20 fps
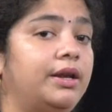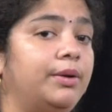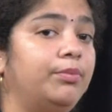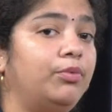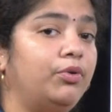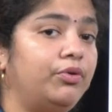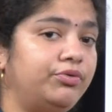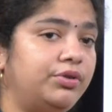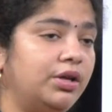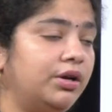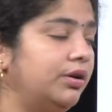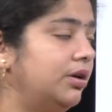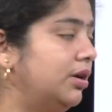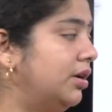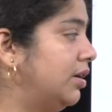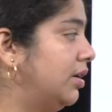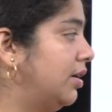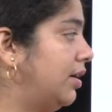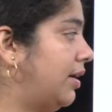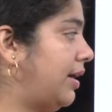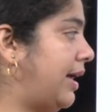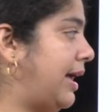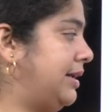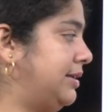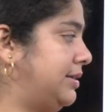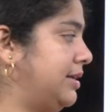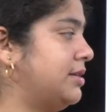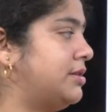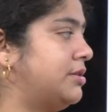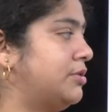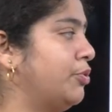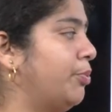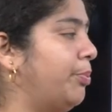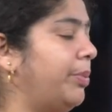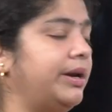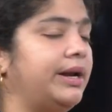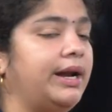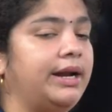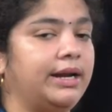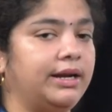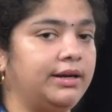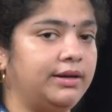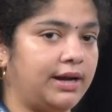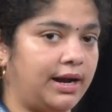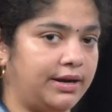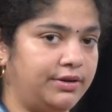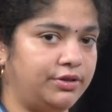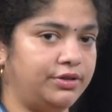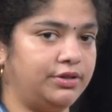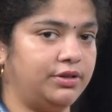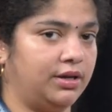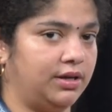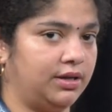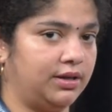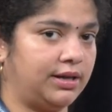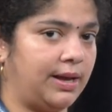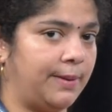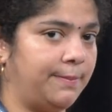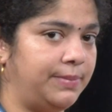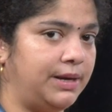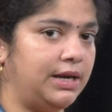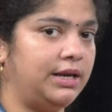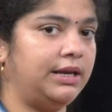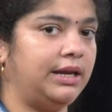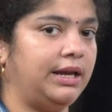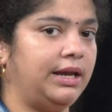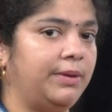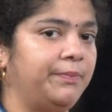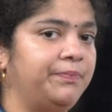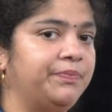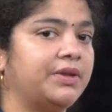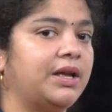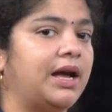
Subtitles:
remove the excess supernatant completely